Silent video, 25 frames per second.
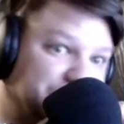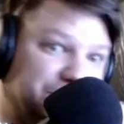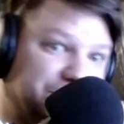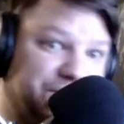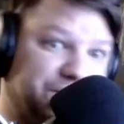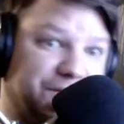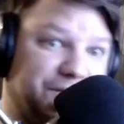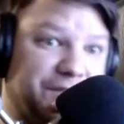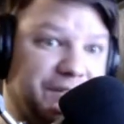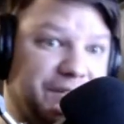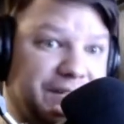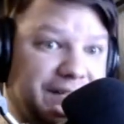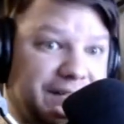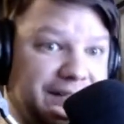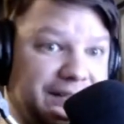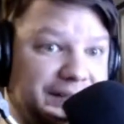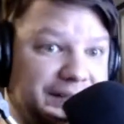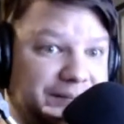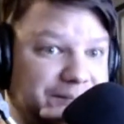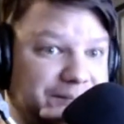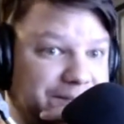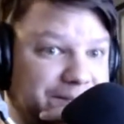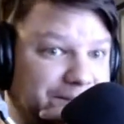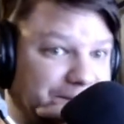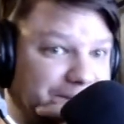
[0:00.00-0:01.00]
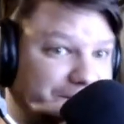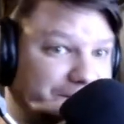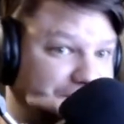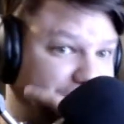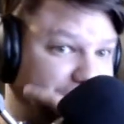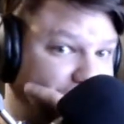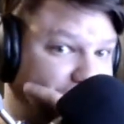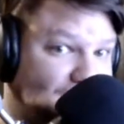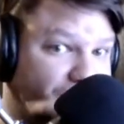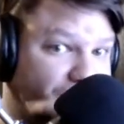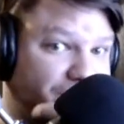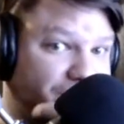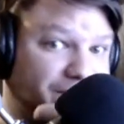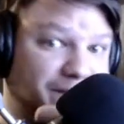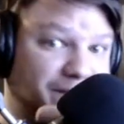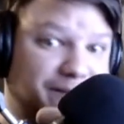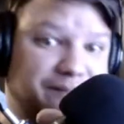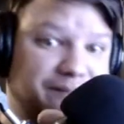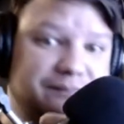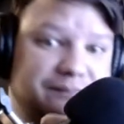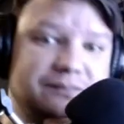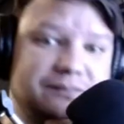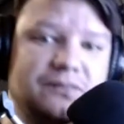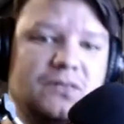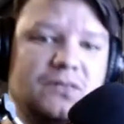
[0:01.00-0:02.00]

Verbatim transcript: no, yeah, it's just a bunch. It just turn, eventually just